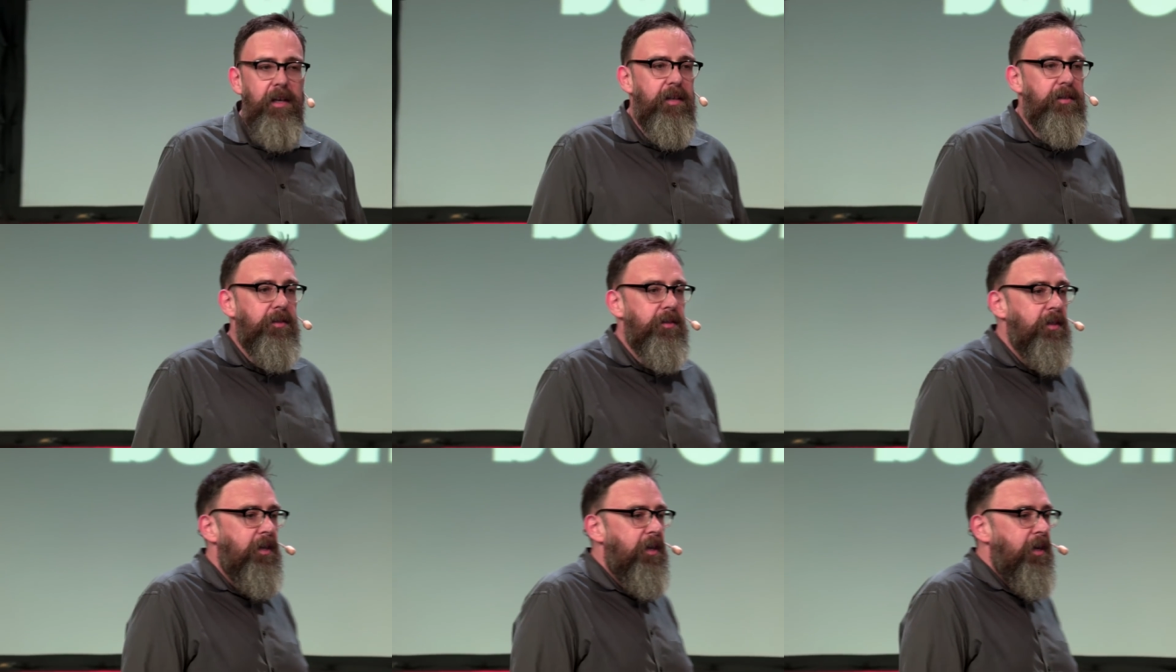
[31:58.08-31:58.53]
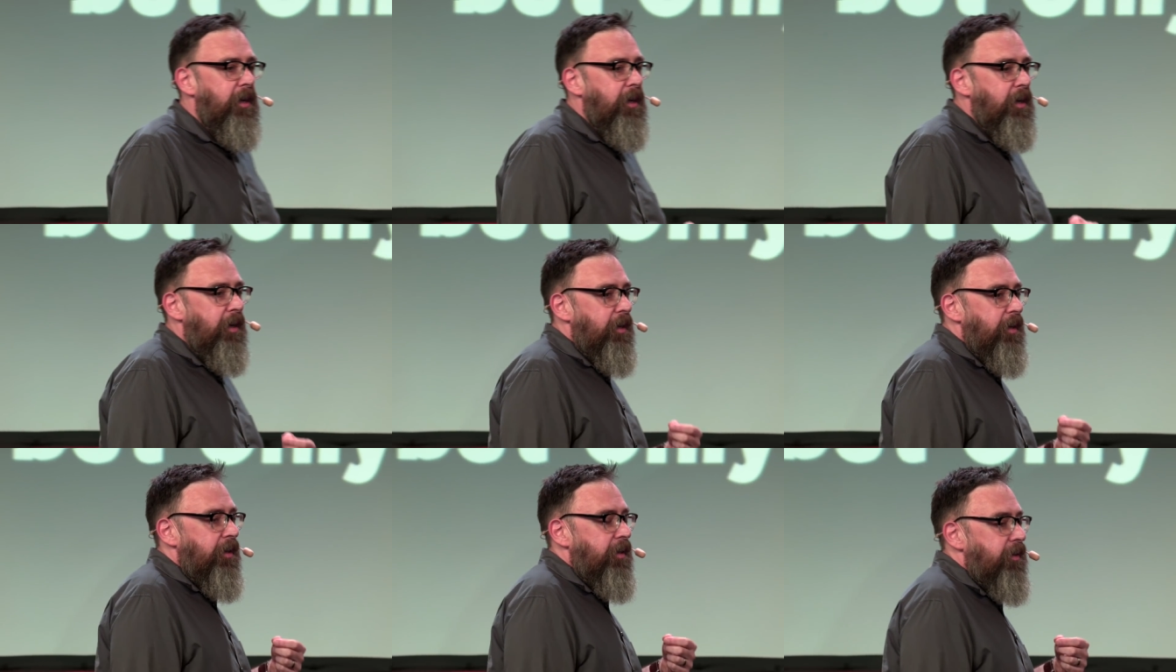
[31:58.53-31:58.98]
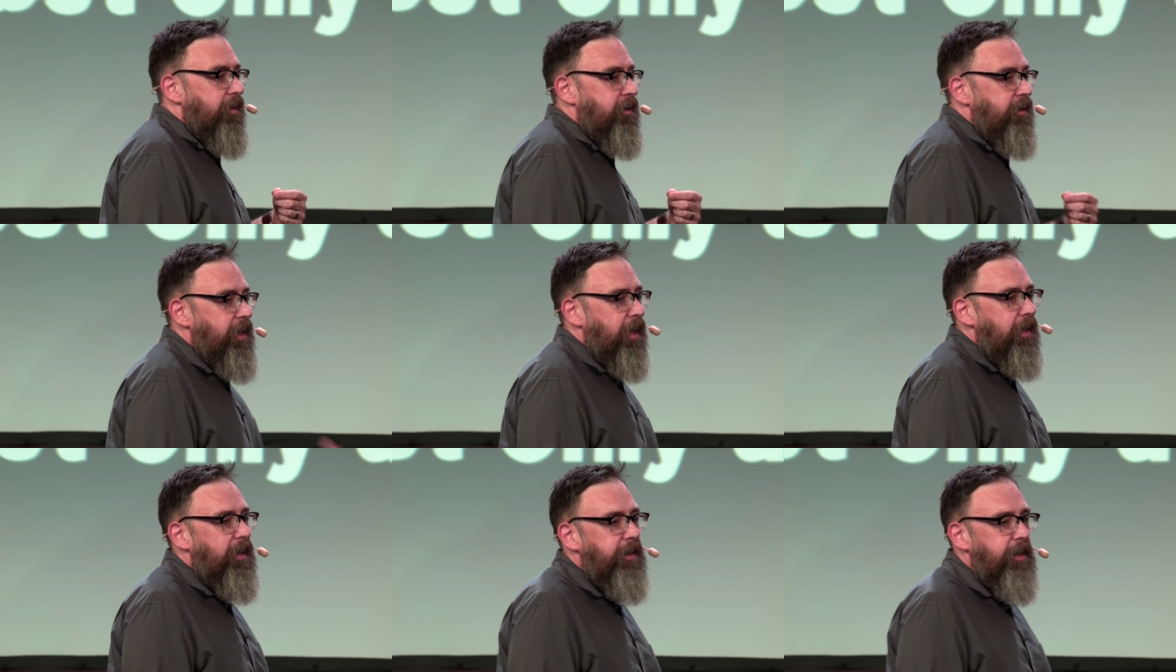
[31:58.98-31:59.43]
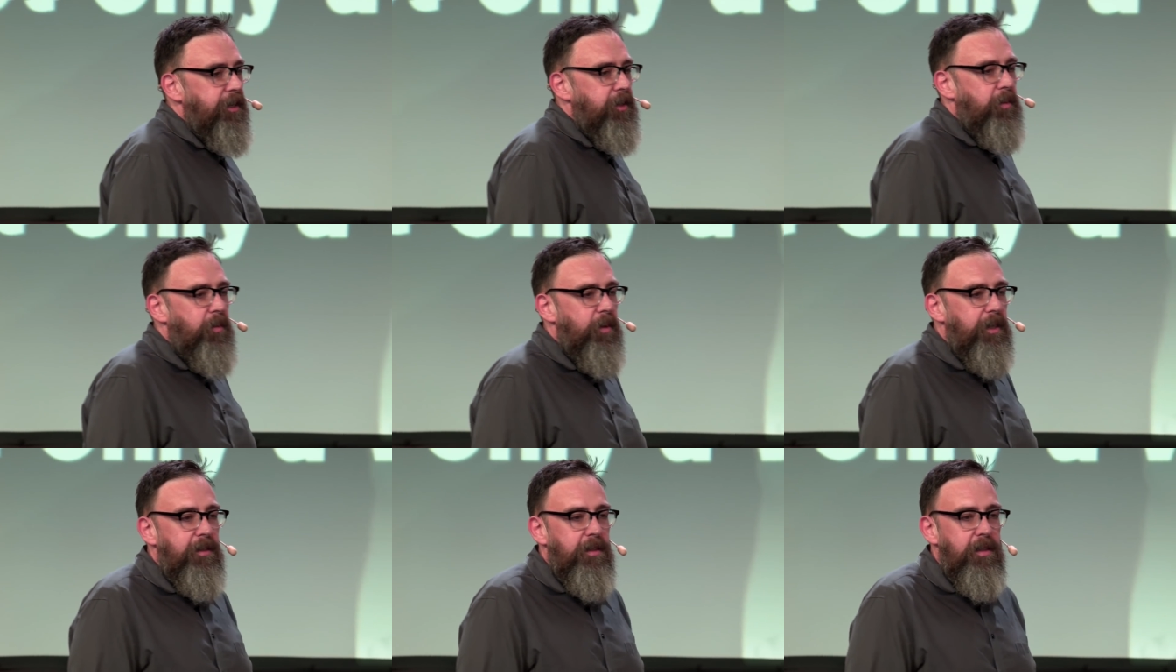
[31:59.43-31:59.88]
us, telling
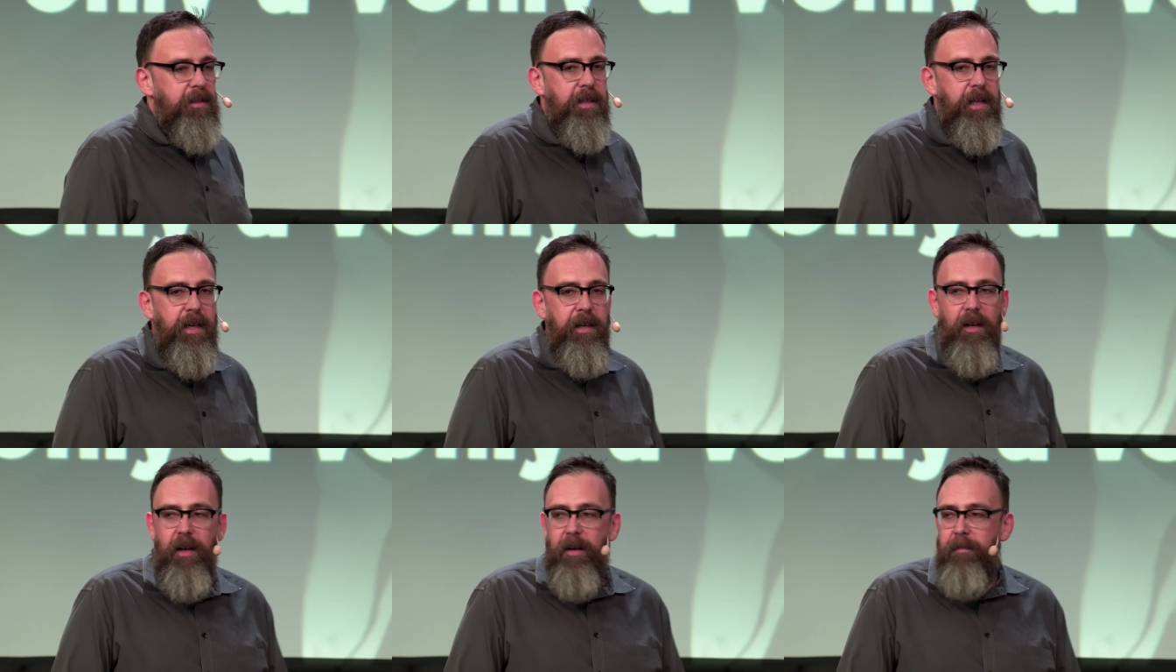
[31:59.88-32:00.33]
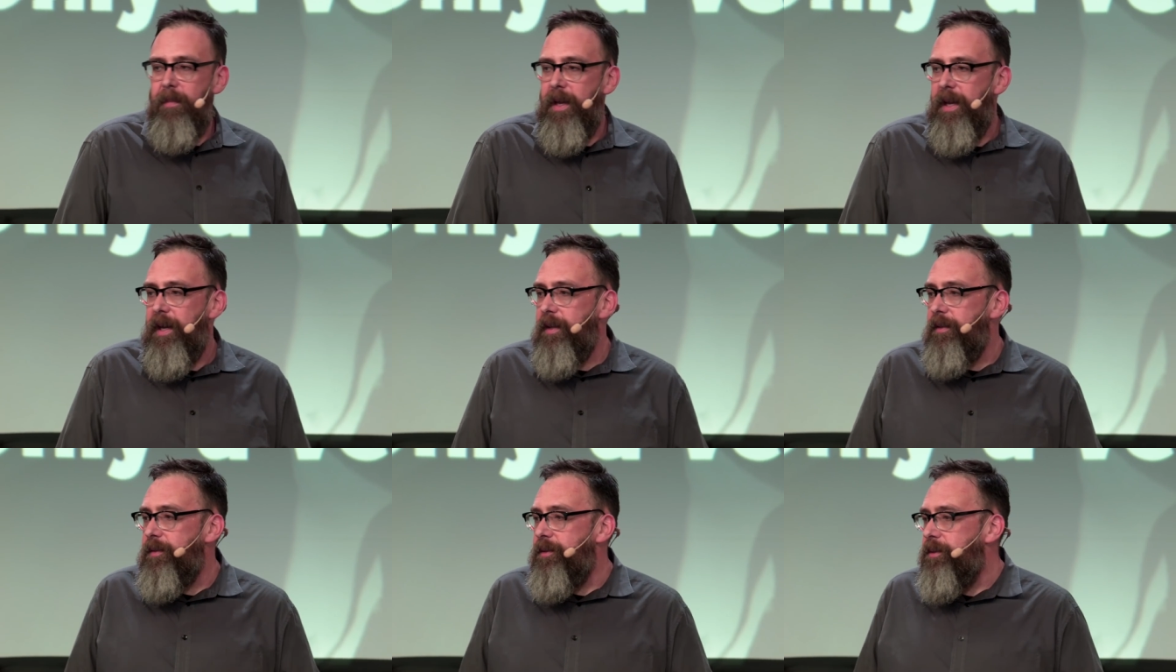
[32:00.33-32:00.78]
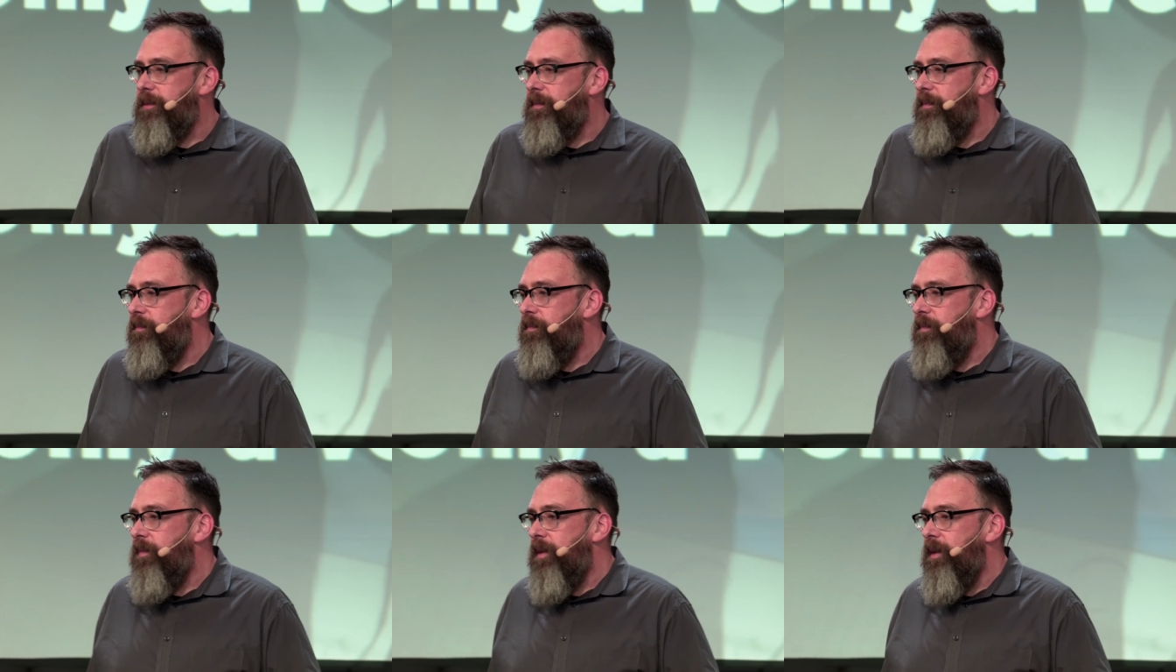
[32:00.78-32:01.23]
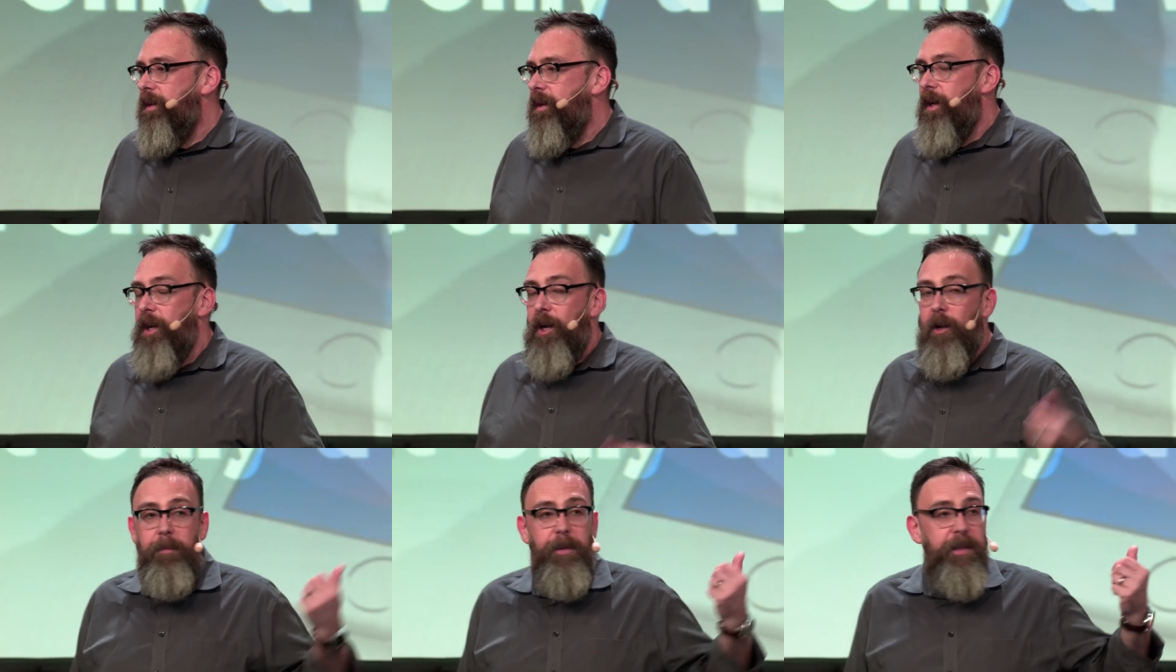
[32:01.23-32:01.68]
us when to take our meds,
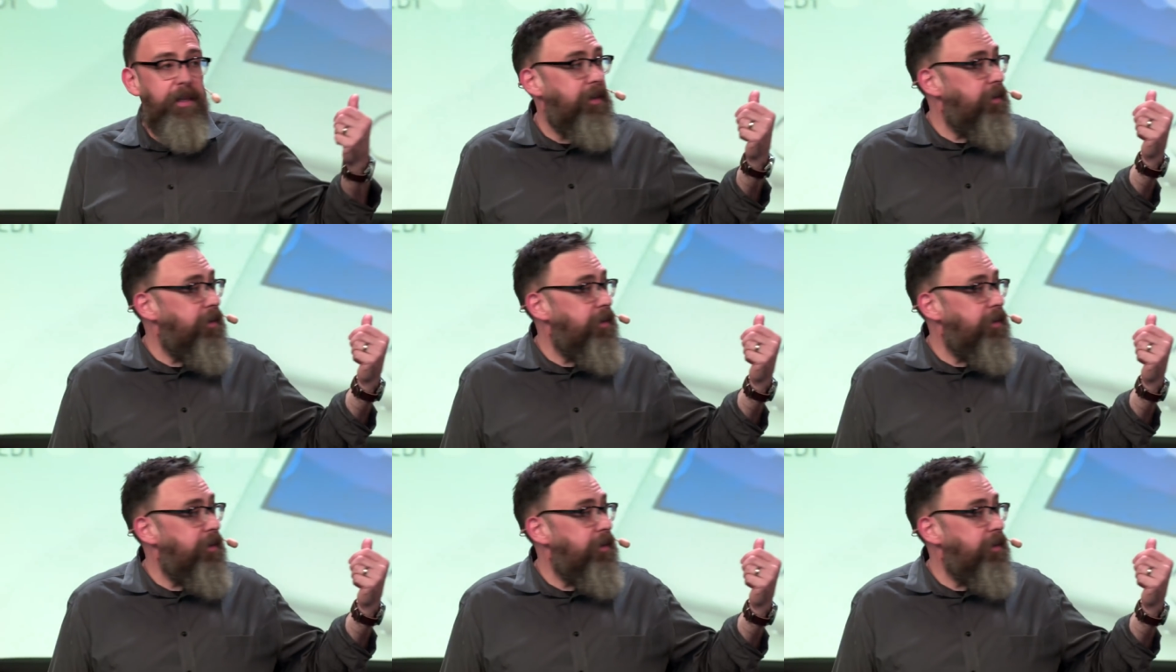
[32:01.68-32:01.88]
helping